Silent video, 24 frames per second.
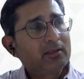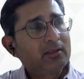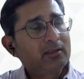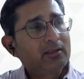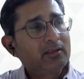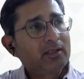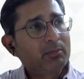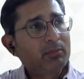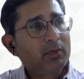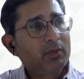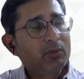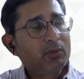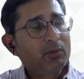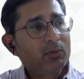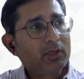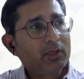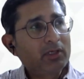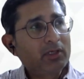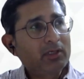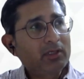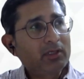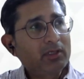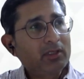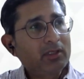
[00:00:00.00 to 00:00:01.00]
Number
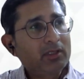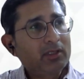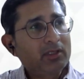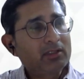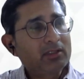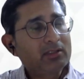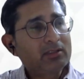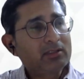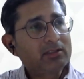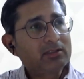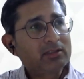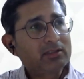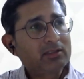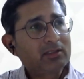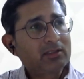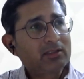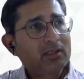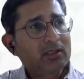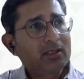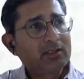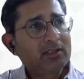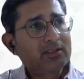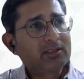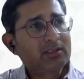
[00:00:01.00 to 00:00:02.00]
one is
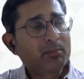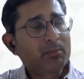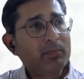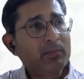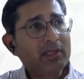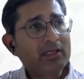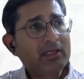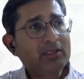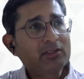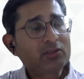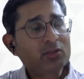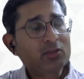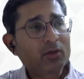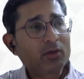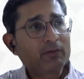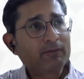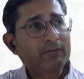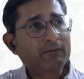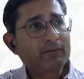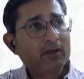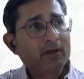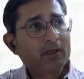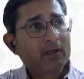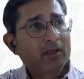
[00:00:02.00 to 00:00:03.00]
it's a mix
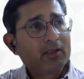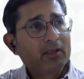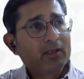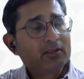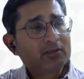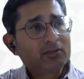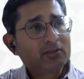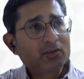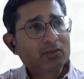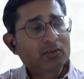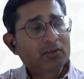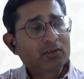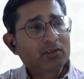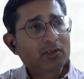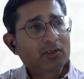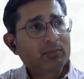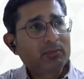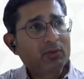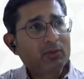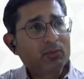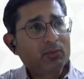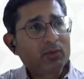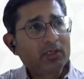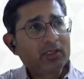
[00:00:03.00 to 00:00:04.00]
of, so
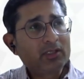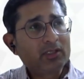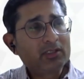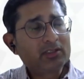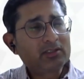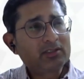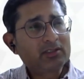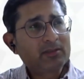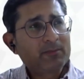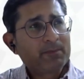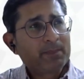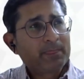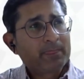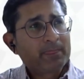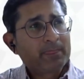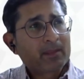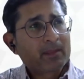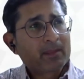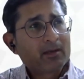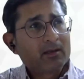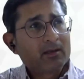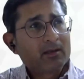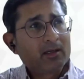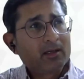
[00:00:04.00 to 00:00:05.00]
number one is
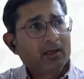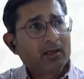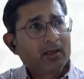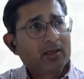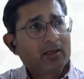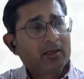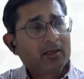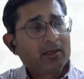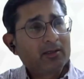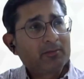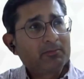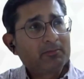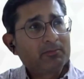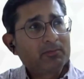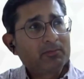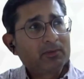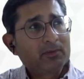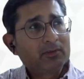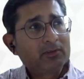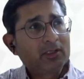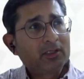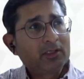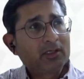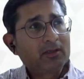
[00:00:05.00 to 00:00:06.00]
the
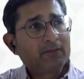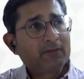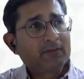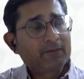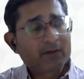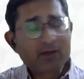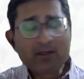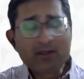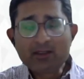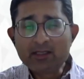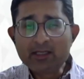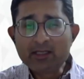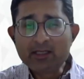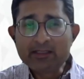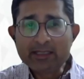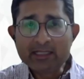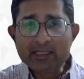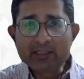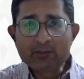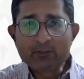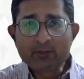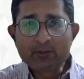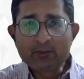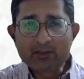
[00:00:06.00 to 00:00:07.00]
frontline
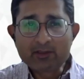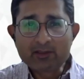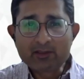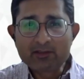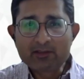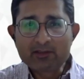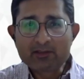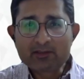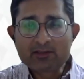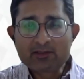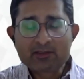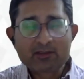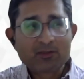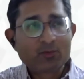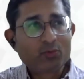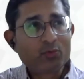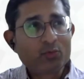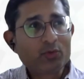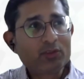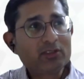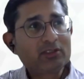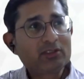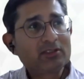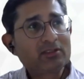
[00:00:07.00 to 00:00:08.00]
health workers
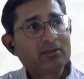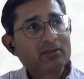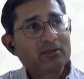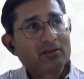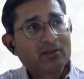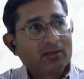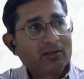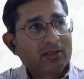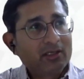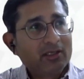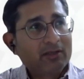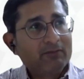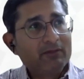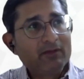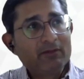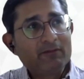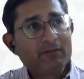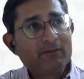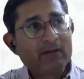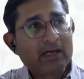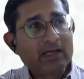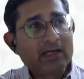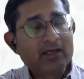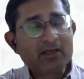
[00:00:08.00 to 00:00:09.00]
who is living
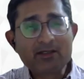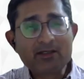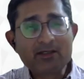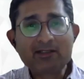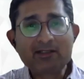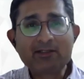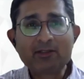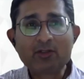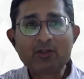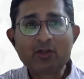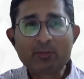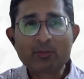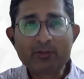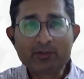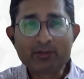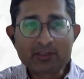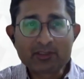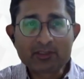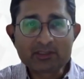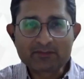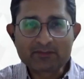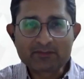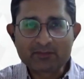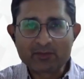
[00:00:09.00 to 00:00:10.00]
500
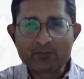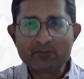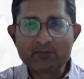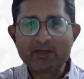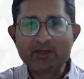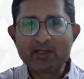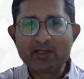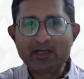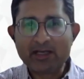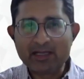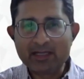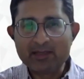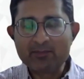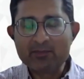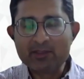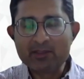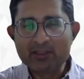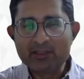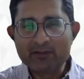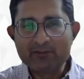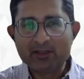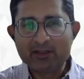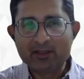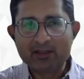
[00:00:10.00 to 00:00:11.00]
kilometers from where I am
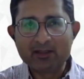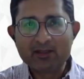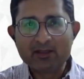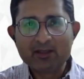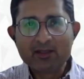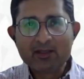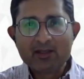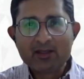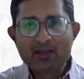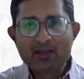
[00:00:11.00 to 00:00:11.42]
living.